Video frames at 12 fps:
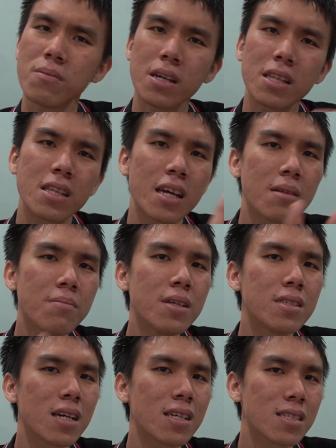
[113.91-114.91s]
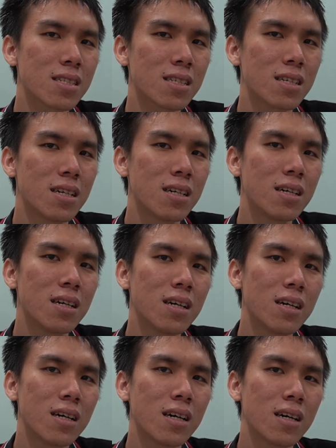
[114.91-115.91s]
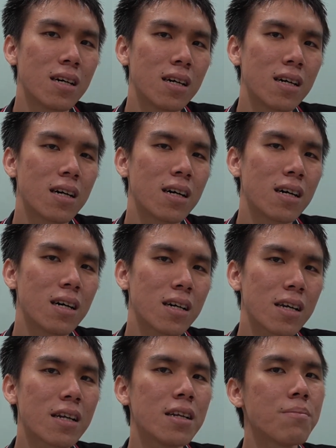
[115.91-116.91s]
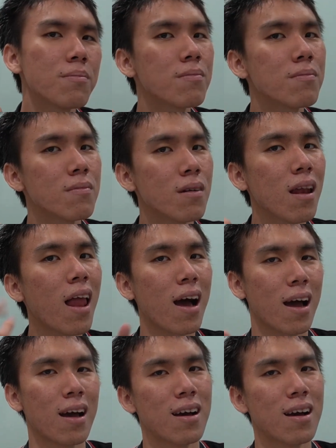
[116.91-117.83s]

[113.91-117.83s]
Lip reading: It can be just a random luck.